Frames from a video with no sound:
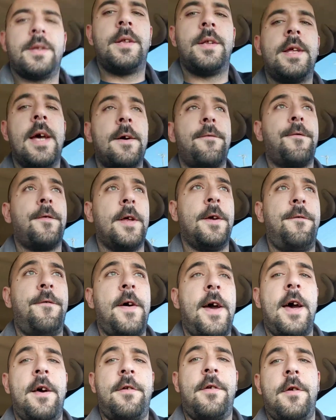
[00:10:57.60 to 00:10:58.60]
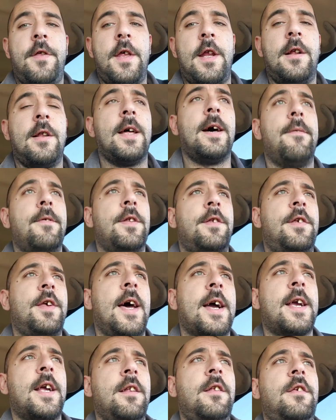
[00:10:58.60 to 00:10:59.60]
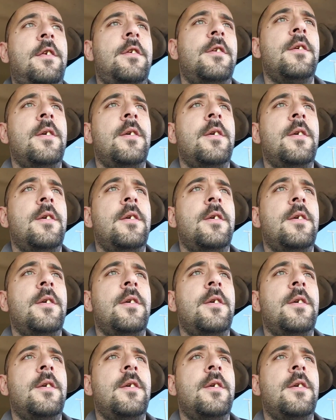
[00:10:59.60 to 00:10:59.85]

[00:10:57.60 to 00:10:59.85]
Definitely faster than 11 seconds.